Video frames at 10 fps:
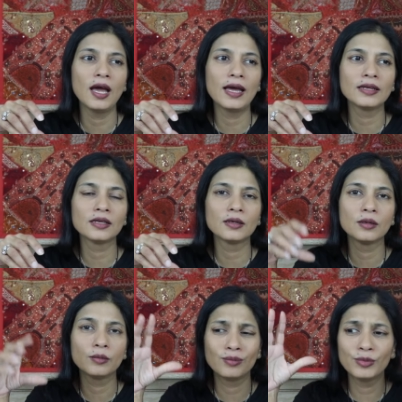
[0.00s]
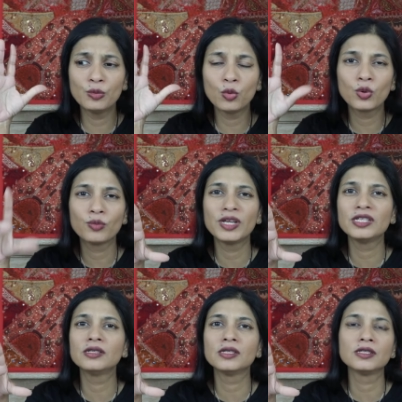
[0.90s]
and uh, be more
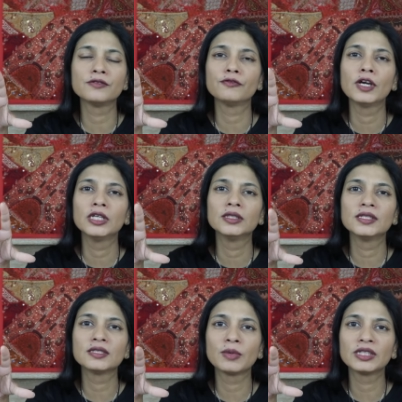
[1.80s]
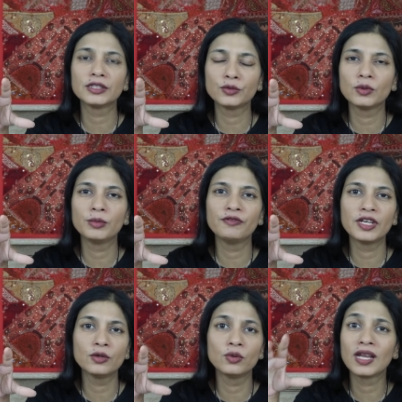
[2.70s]
meditative this month it will be
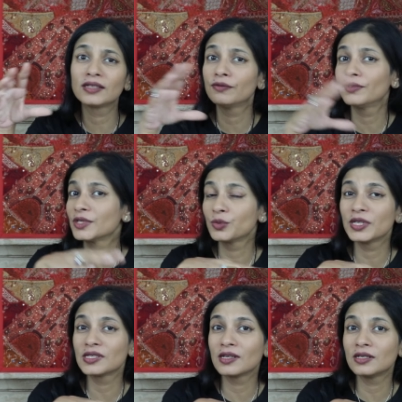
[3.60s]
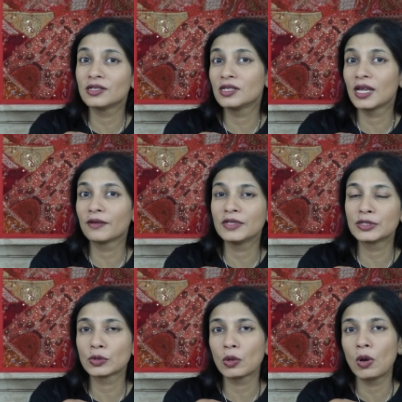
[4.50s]
very good like the first week's energy like we
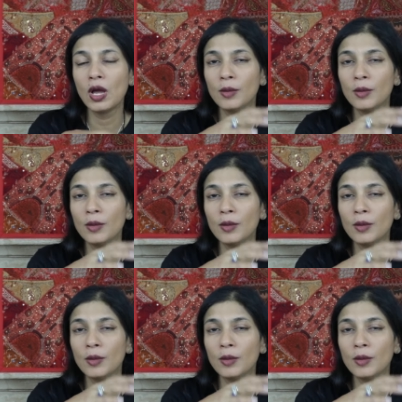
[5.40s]
saw